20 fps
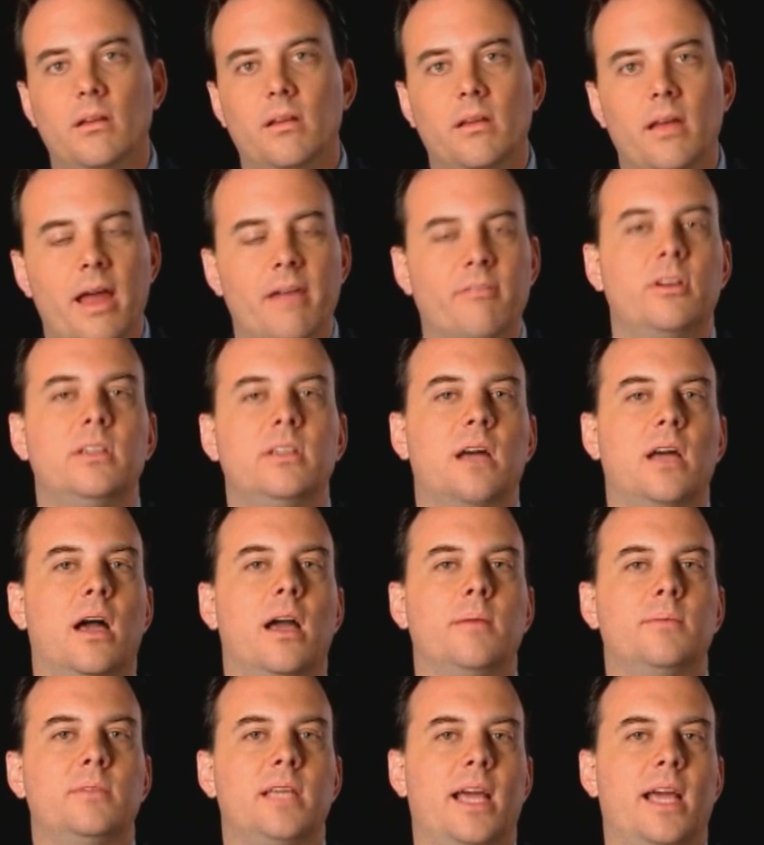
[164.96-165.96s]
Every
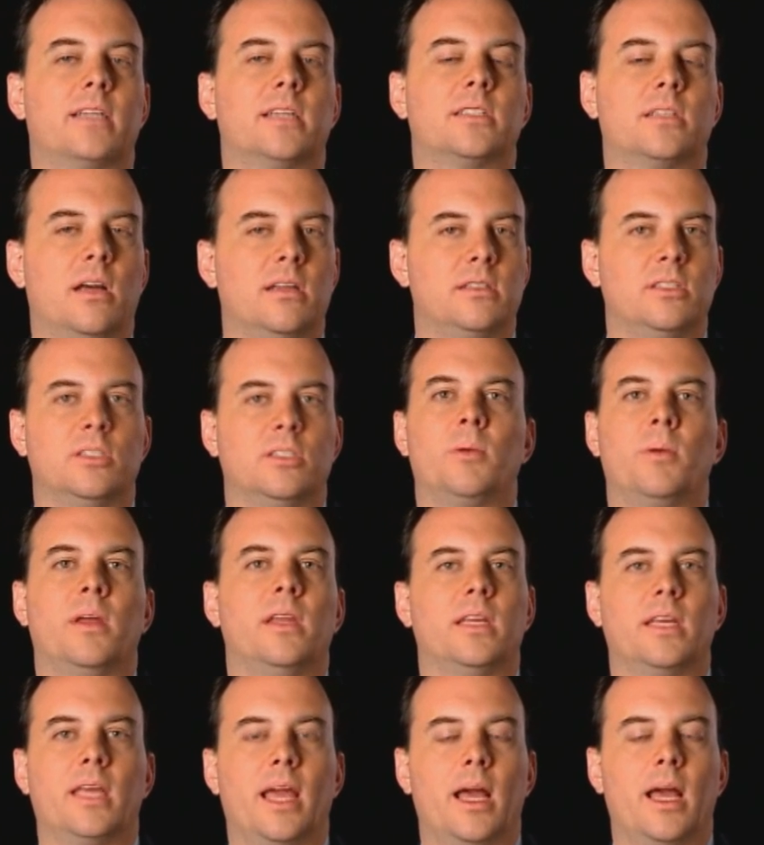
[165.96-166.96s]
time tax cuts and
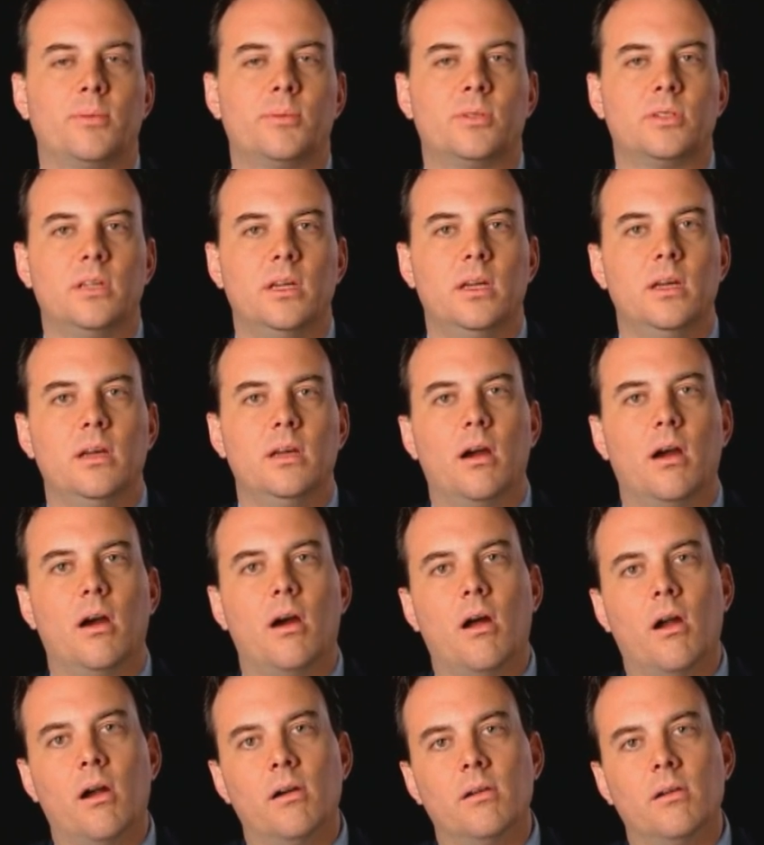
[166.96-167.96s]
spending caps
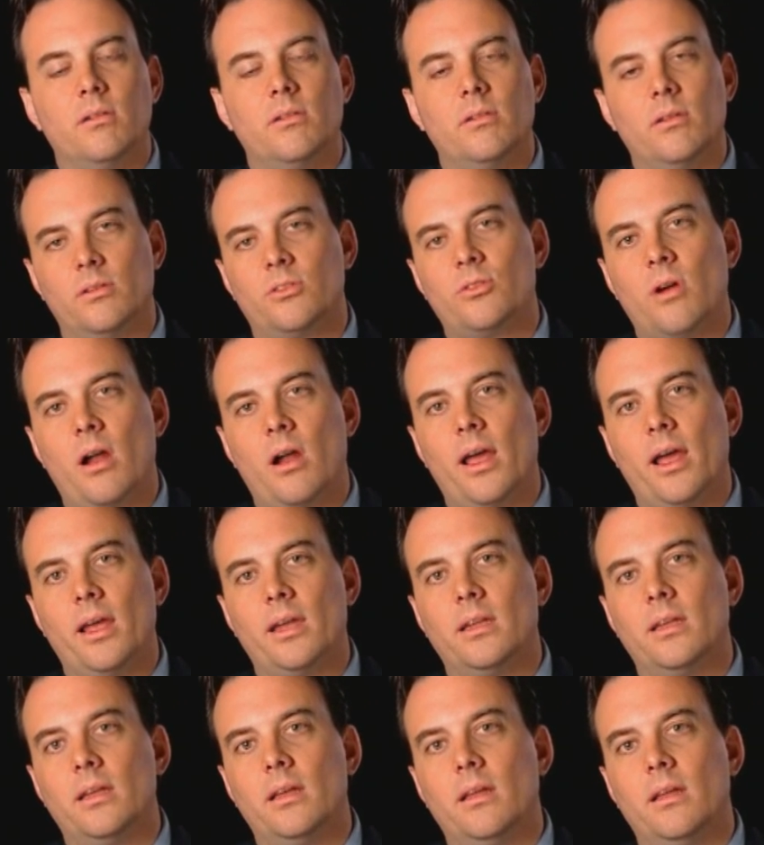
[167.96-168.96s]
are
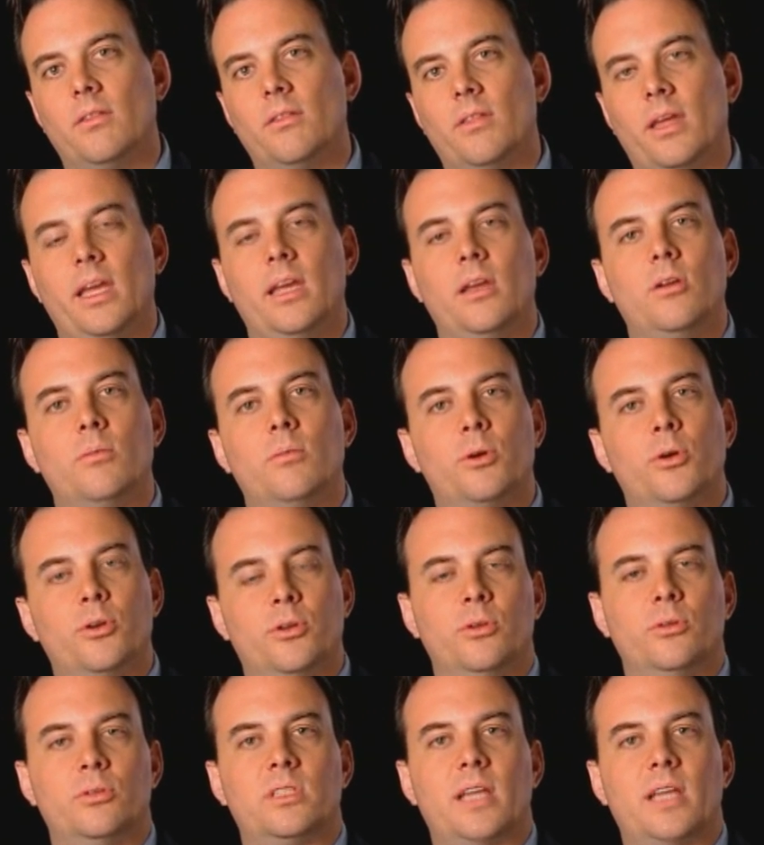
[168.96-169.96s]
tried, they
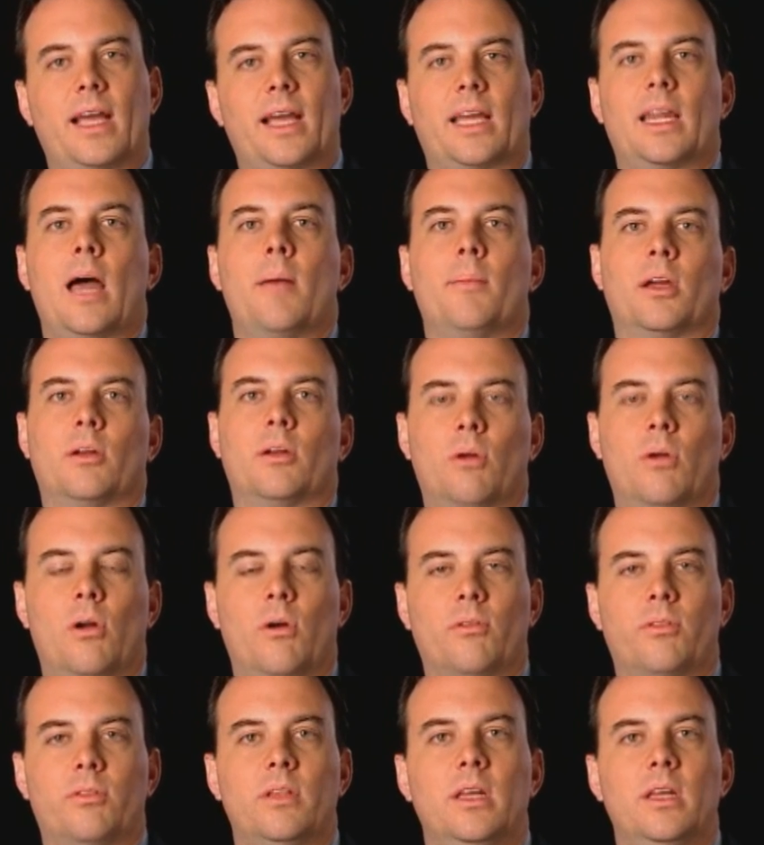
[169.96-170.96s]
produce economic
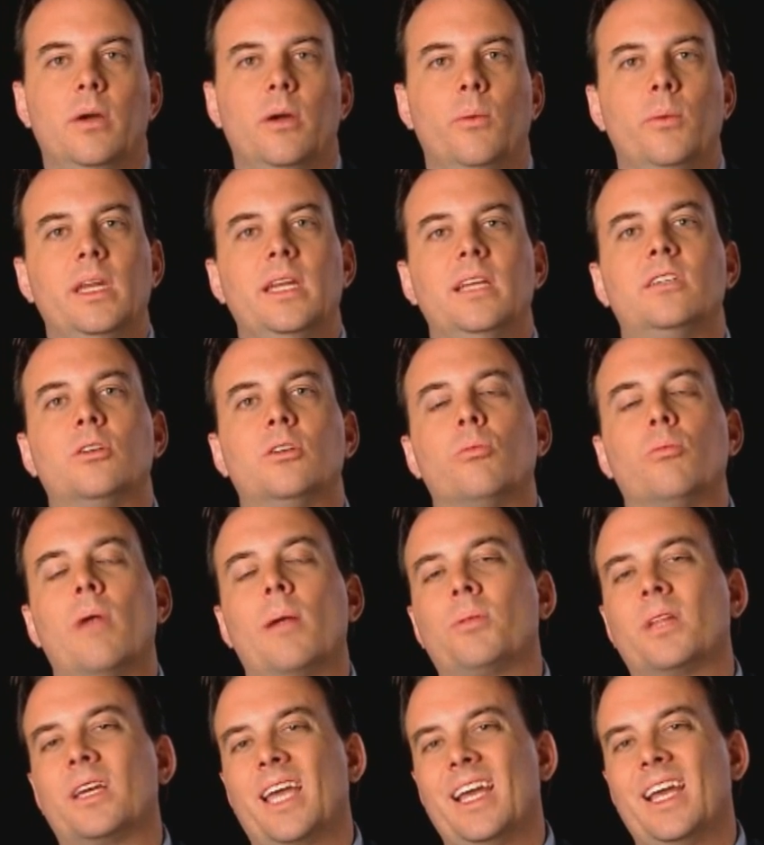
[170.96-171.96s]
growth. We need to
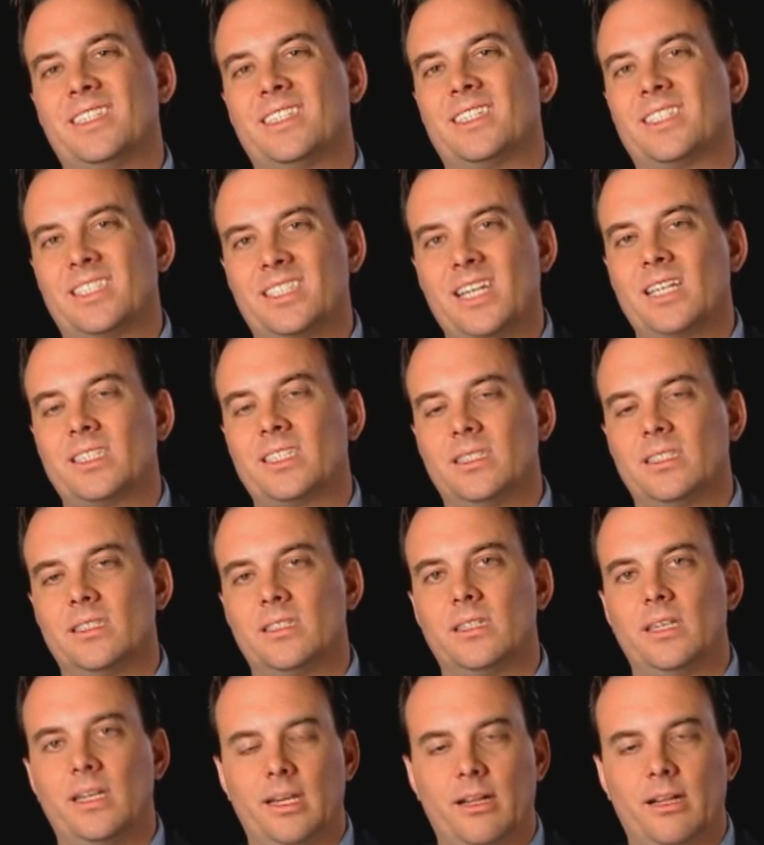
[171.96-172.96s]
replicate
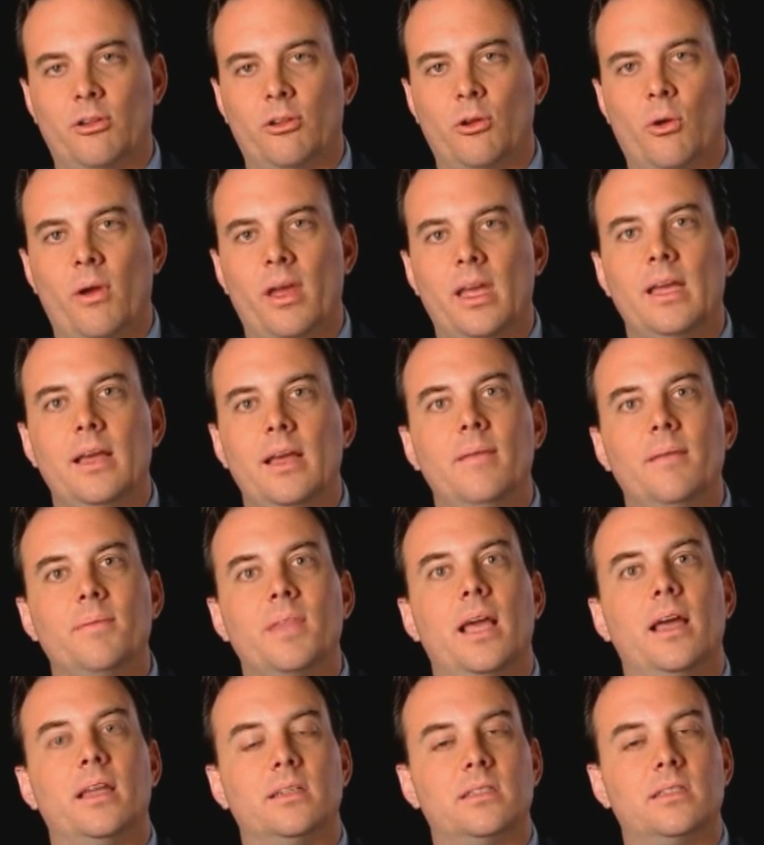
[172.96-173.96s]
successes in Illinois
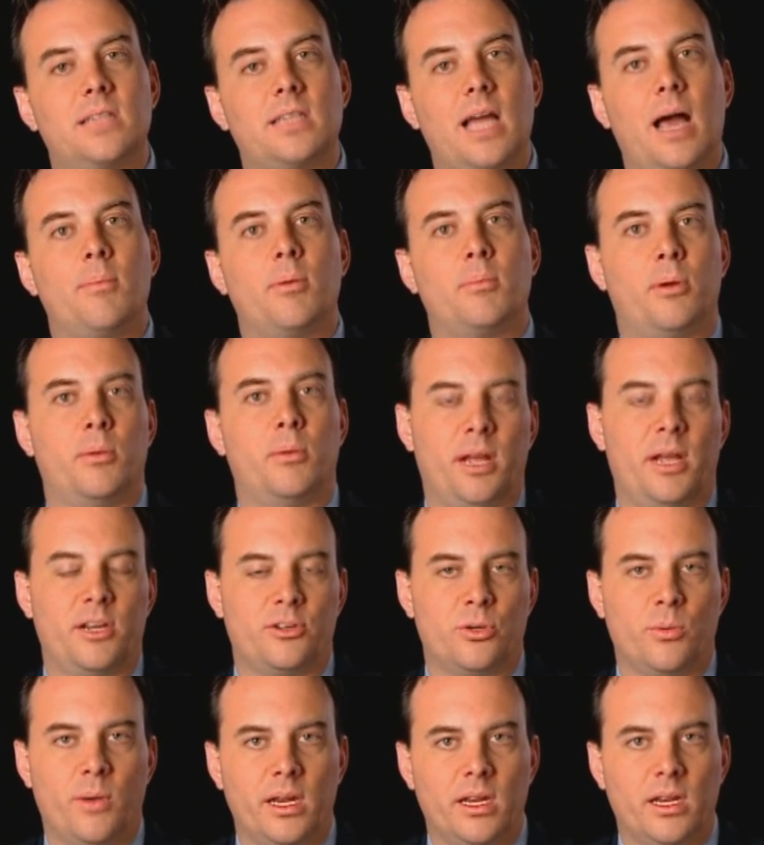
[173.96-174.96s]
and stop
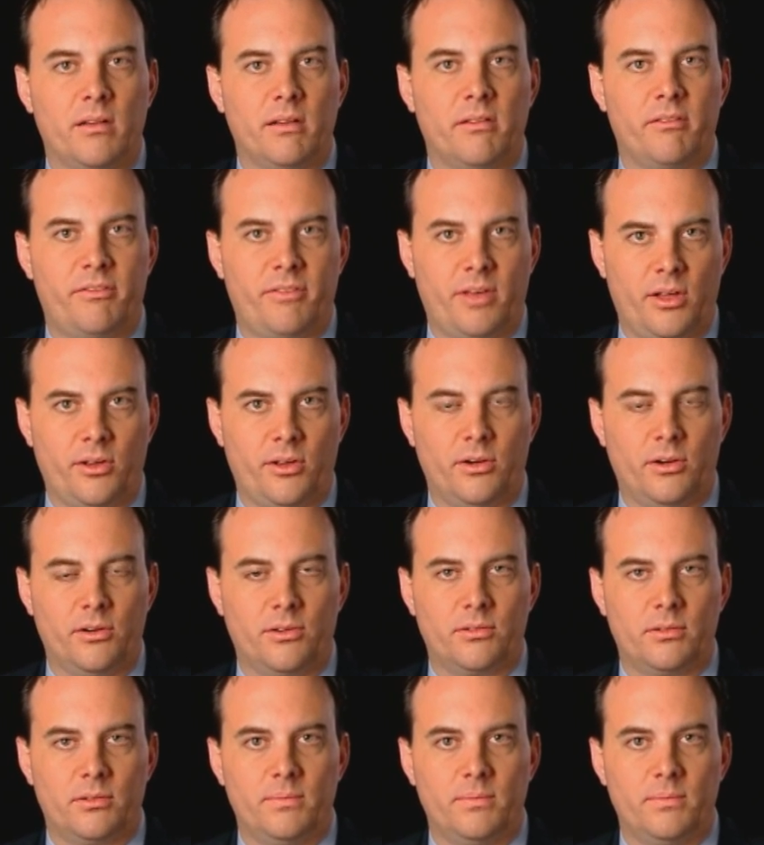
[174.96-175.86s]
perpetuating failures.